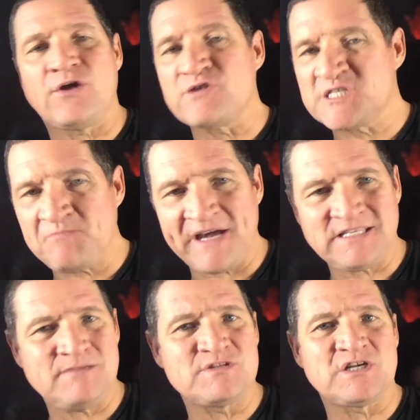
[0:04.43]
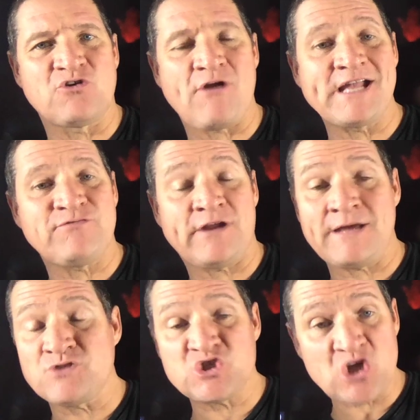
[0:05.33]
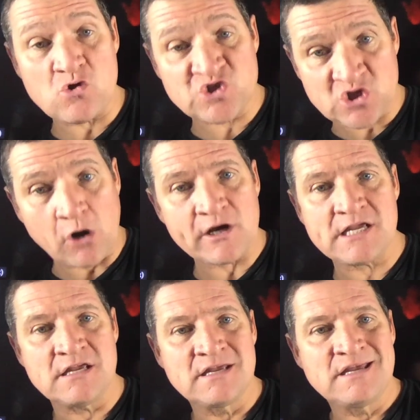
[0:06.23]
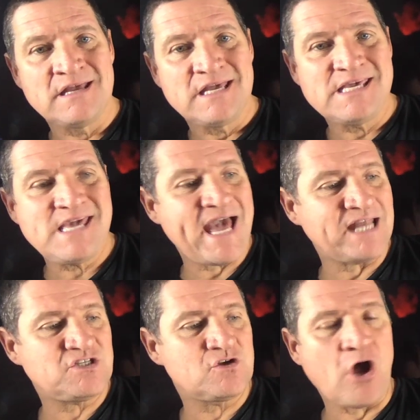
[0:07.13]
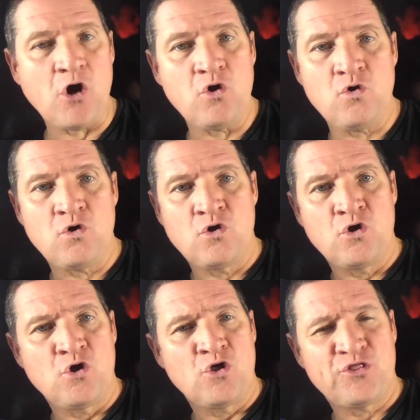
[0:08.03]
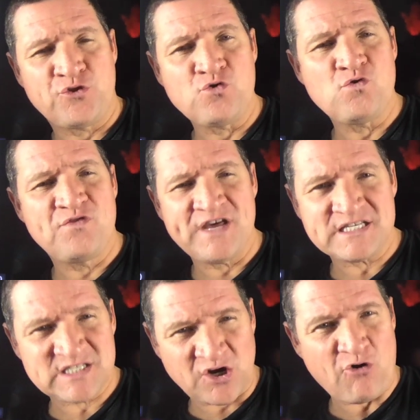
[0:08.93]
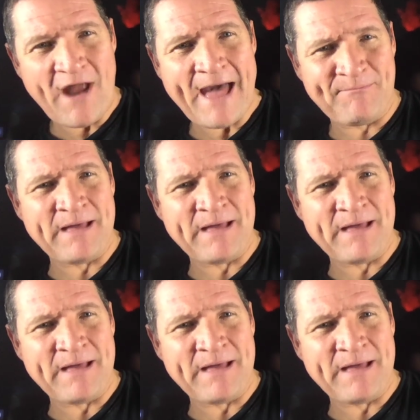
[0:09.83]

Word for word: I respect him as a great friend. I'm just so sorry he had to go through this crap.